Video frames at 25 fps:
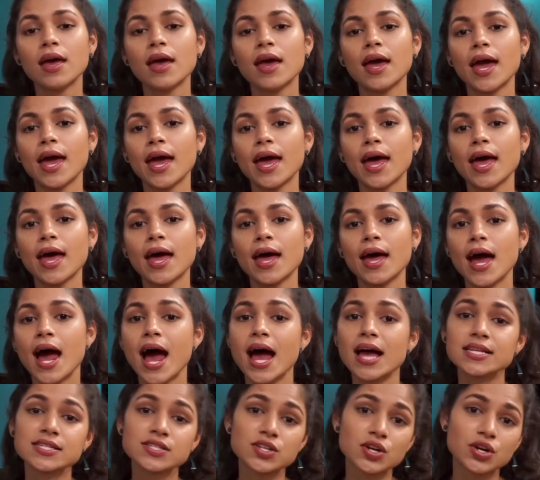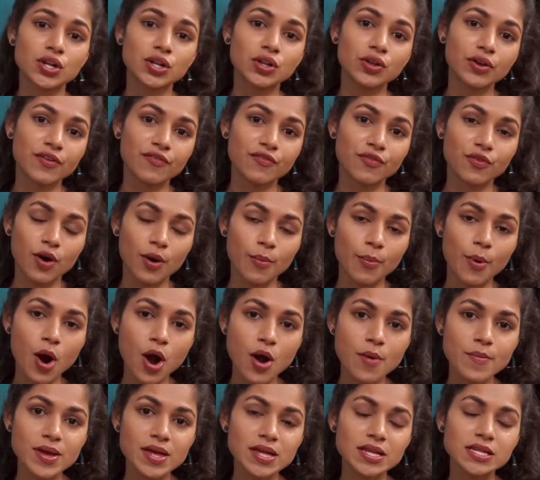And I started looking for
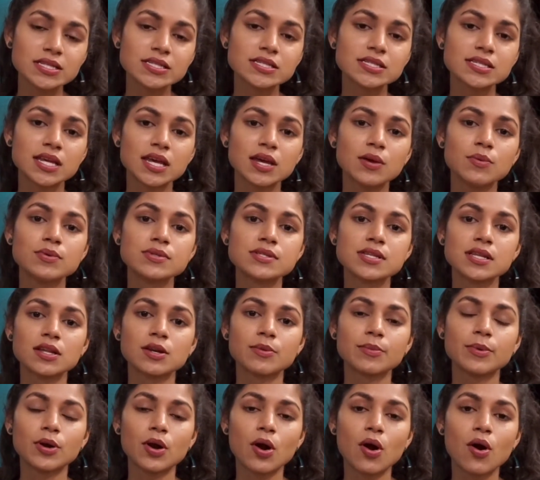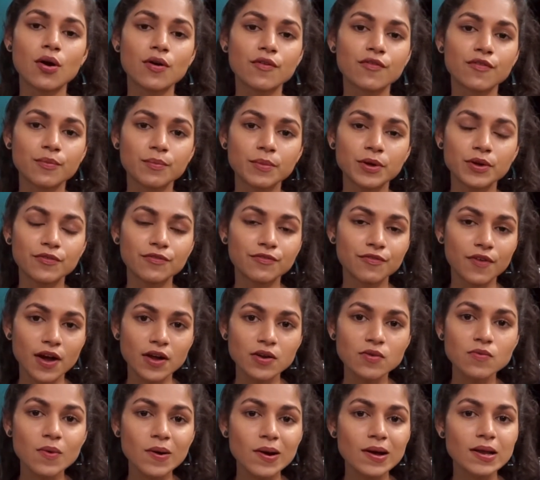apartments. It was a little bit hard for me to
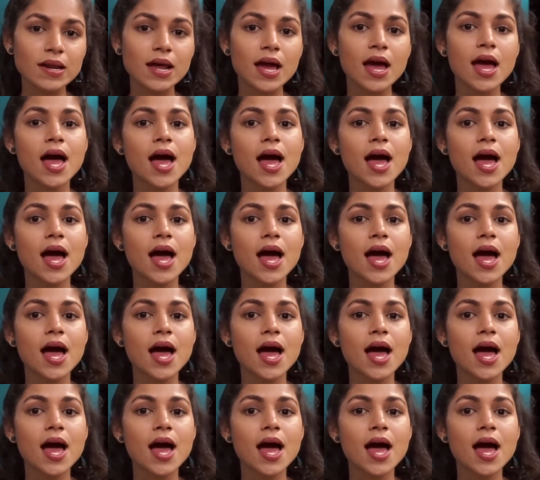find one.